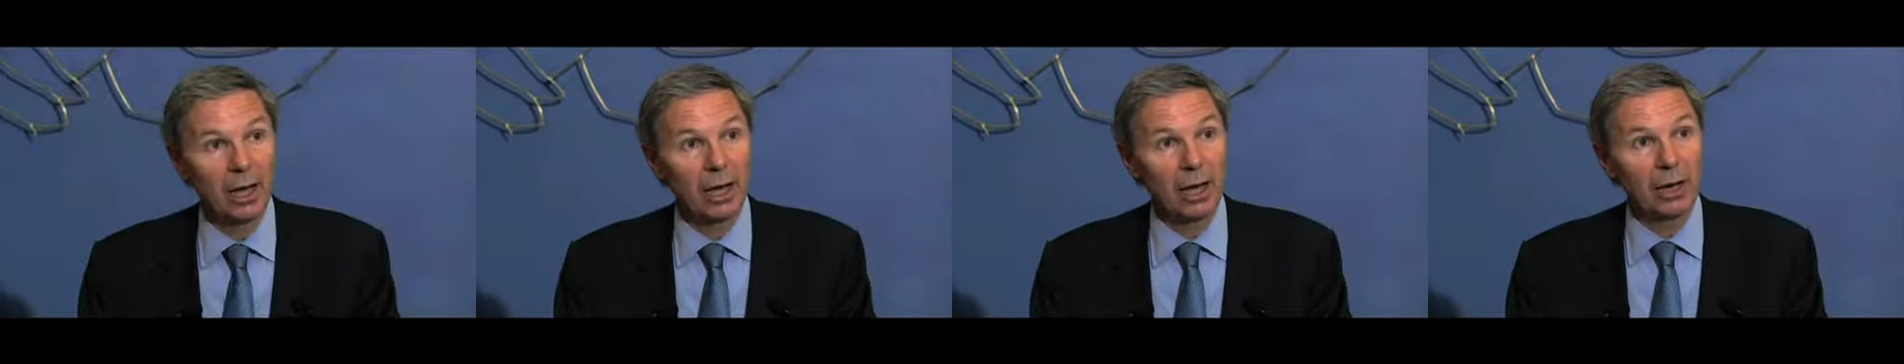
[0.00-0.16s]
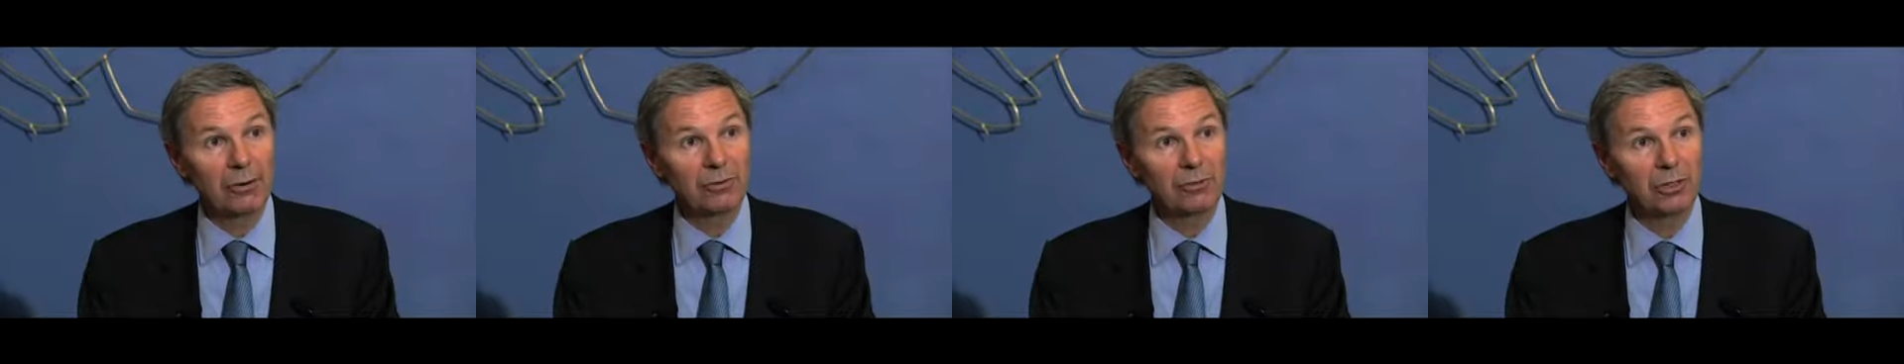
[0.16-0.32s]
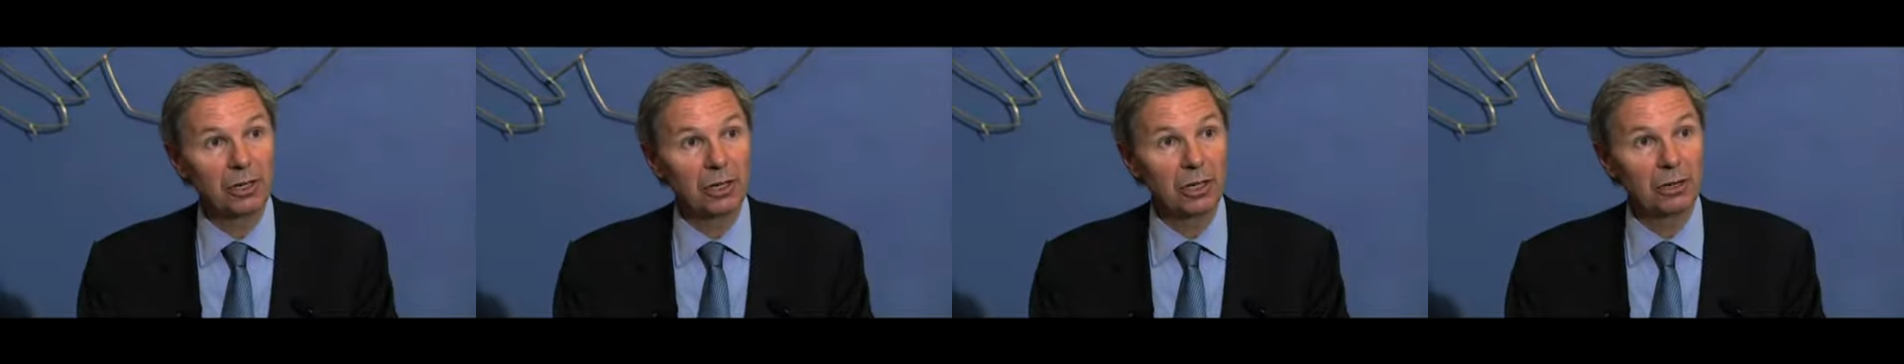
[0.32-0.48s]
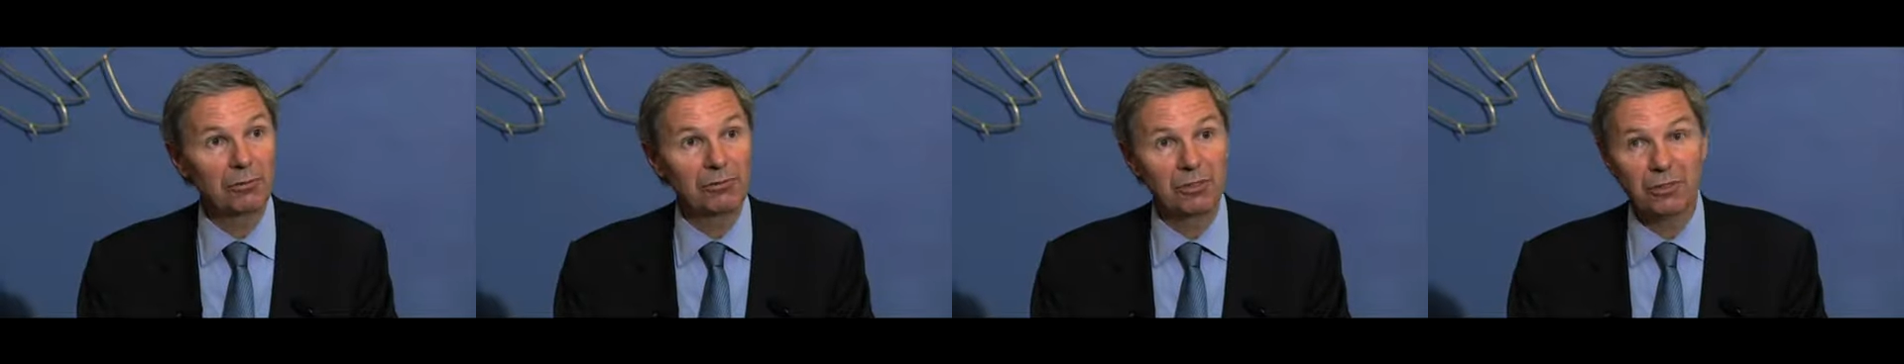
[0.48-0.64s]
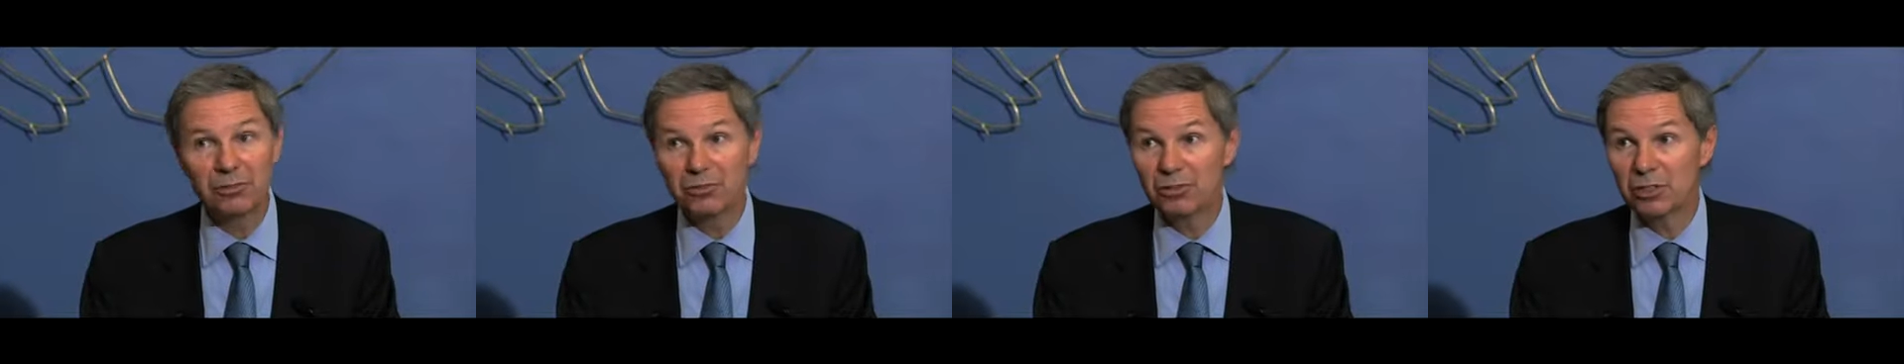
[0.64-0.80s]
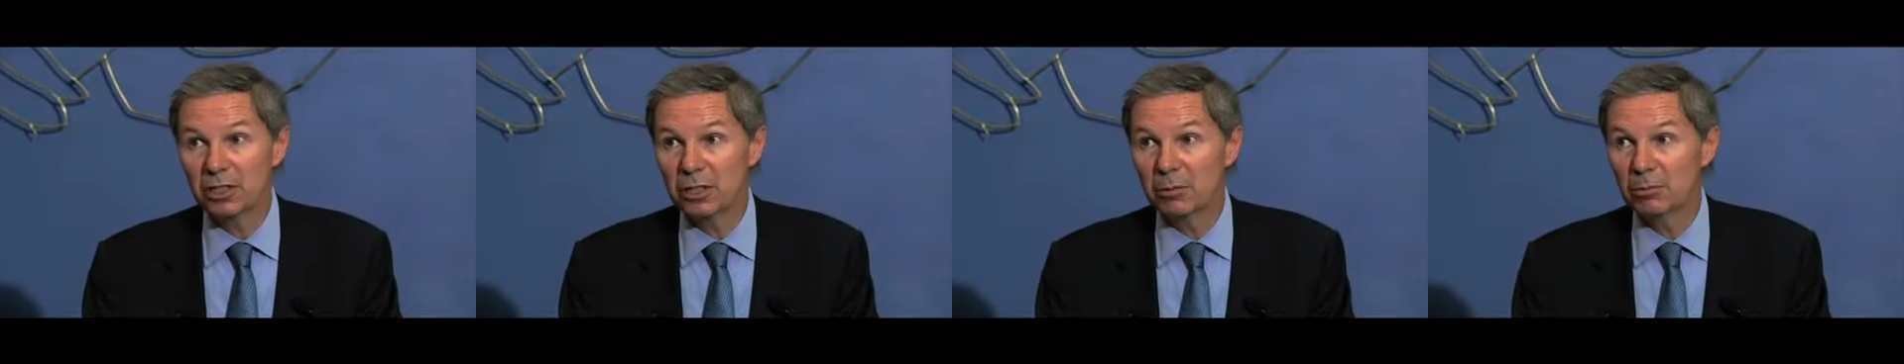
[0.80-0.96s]
After
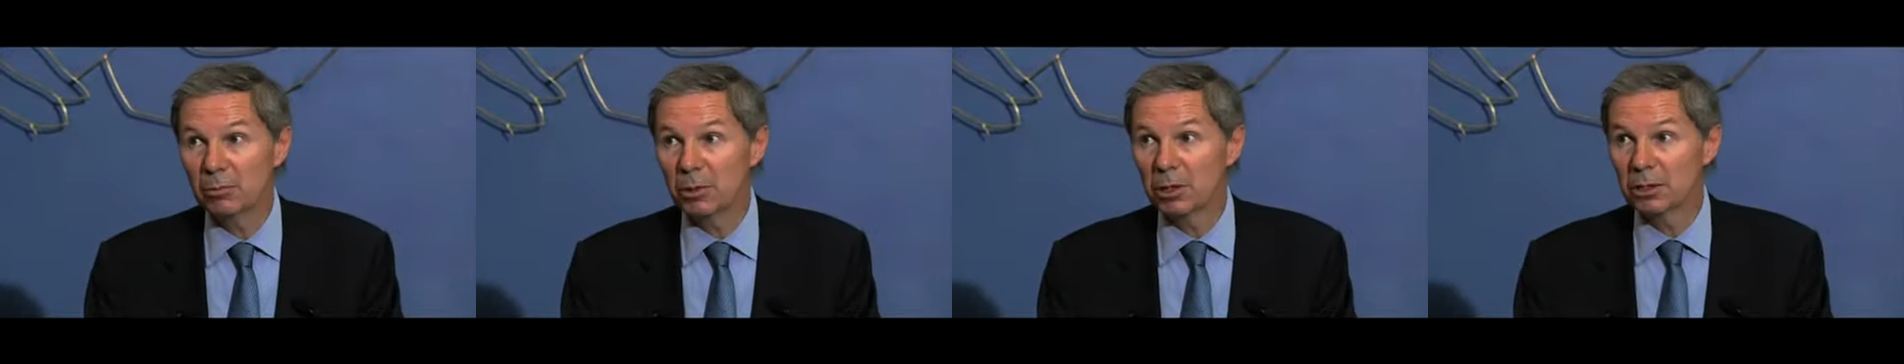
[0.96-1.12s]
15